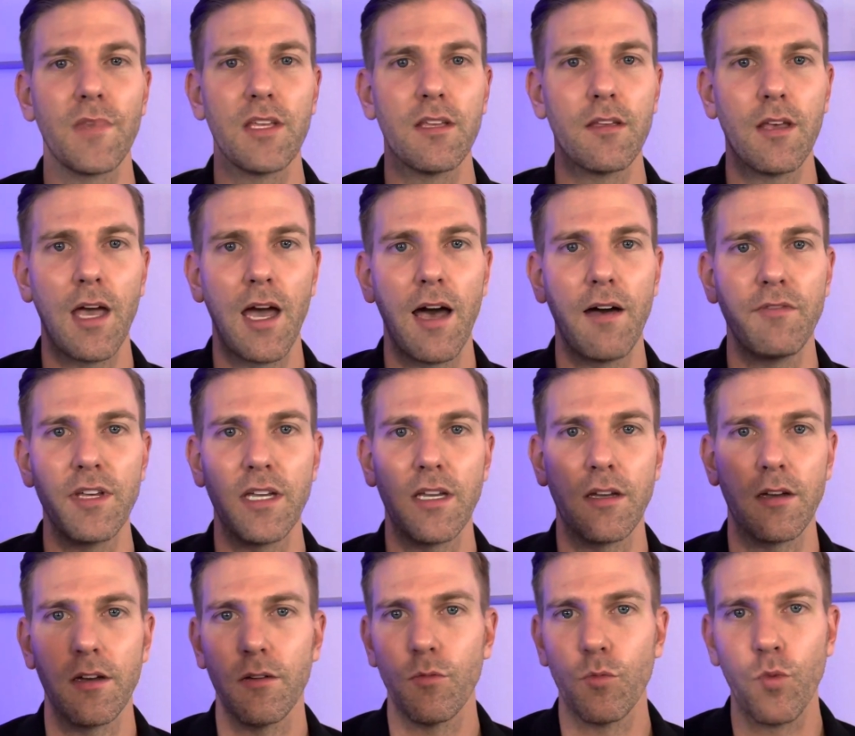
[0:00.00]
having
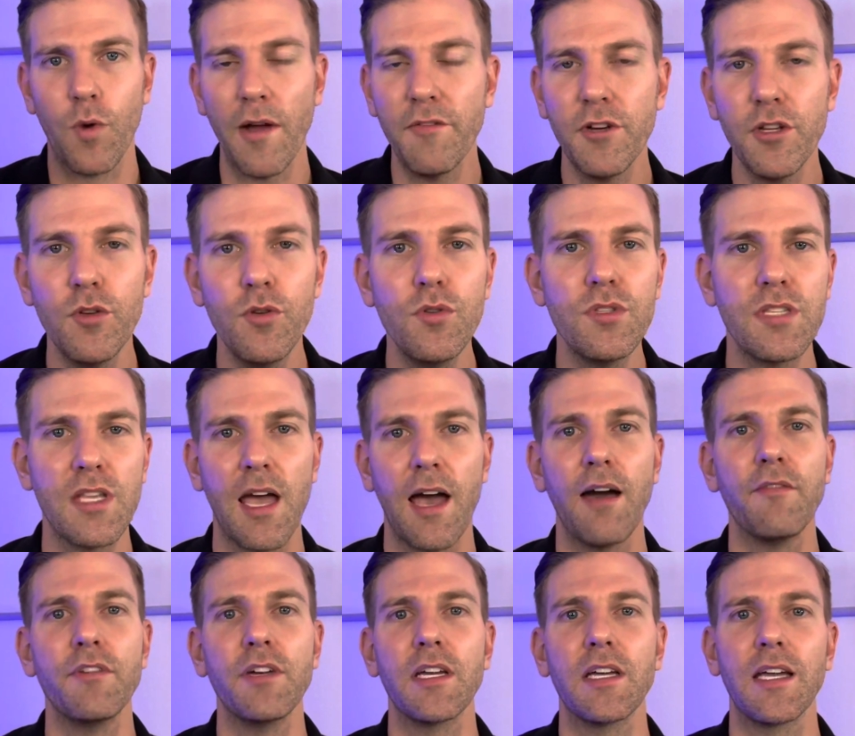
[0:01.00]
revenues,
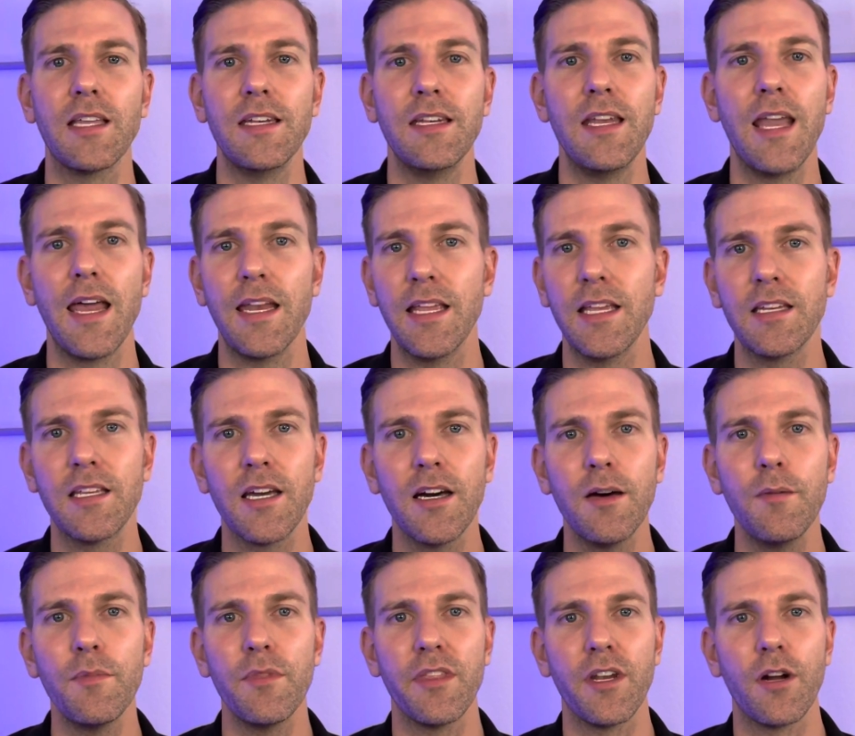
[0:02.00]
having net
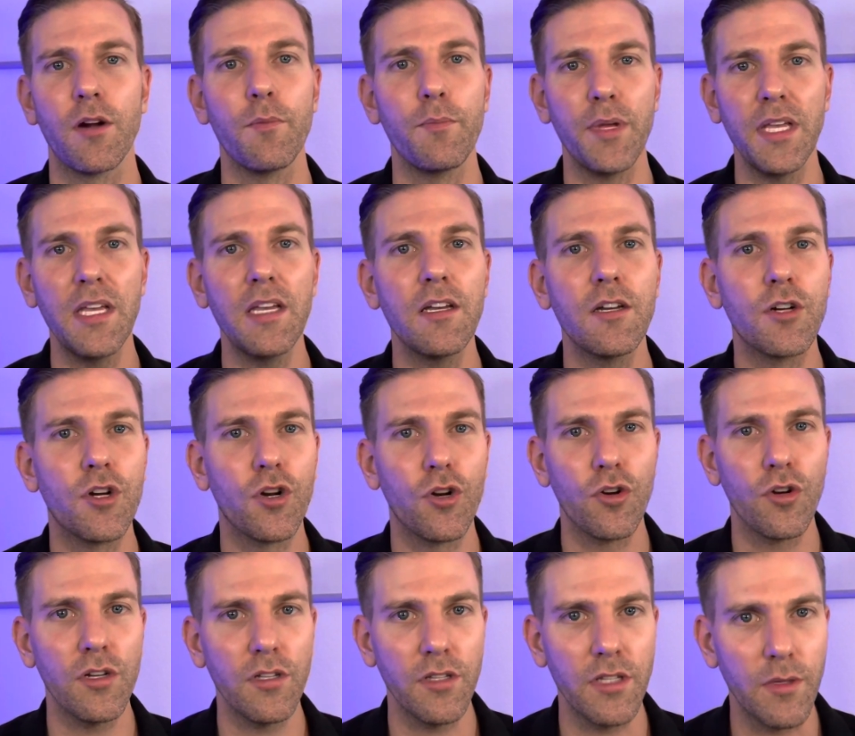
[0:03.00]
income, that are being
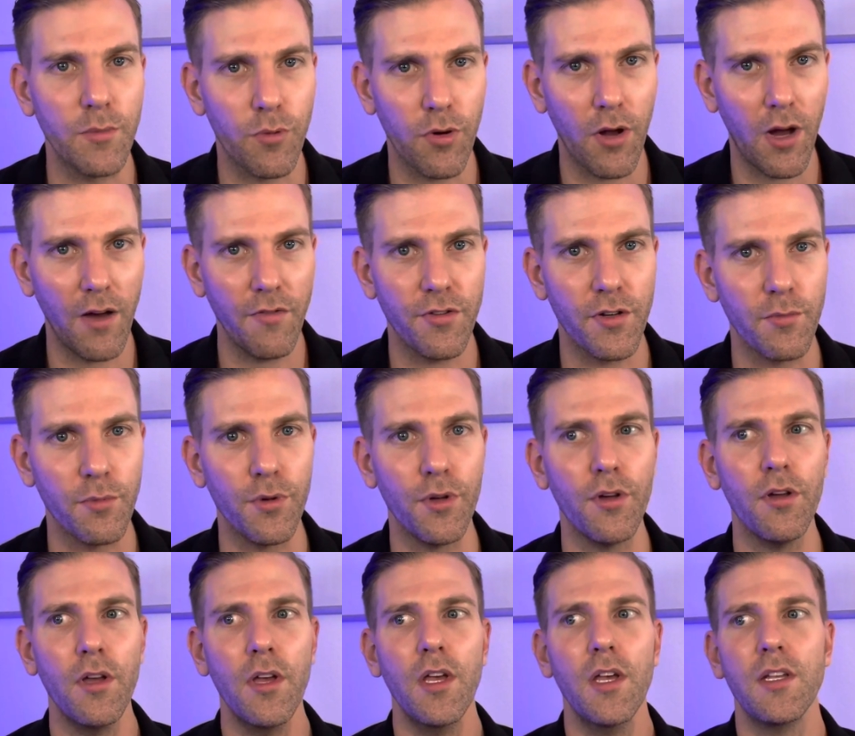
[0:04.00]
currently profitable.